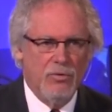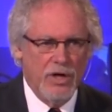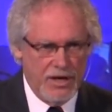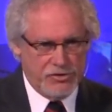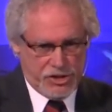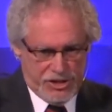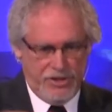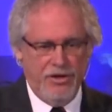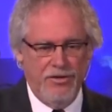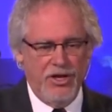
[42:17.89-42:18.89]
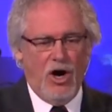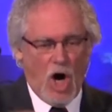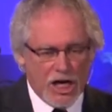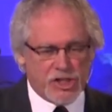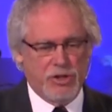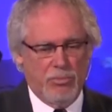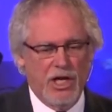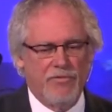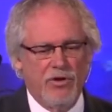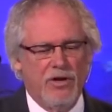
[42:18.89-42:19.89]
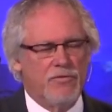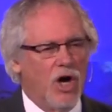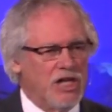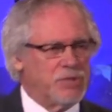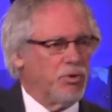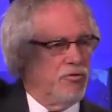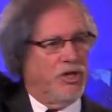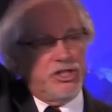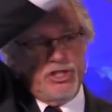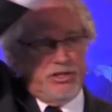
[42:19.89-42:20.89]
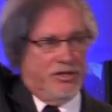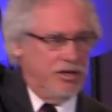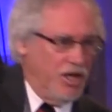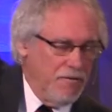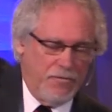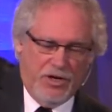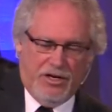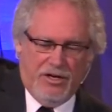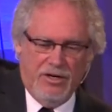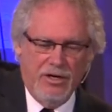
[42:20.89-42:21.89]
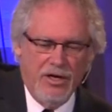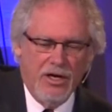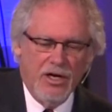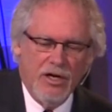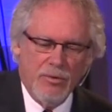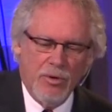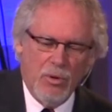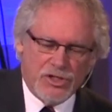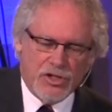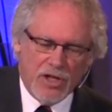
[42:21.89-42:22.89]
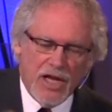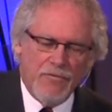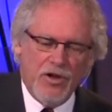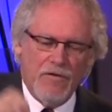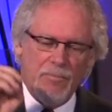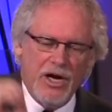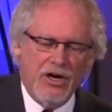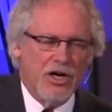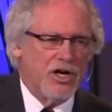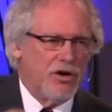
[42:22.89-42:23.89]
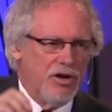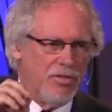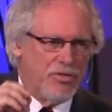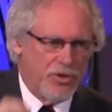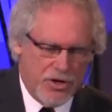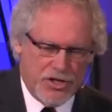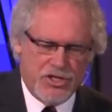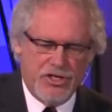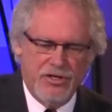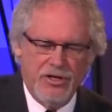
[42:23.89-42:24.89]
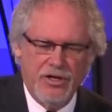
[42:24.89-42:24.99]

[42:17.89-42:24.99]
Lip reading: We have seen the awesome level of God's provision, infinite. Well, what's the level of my hunger and thirst?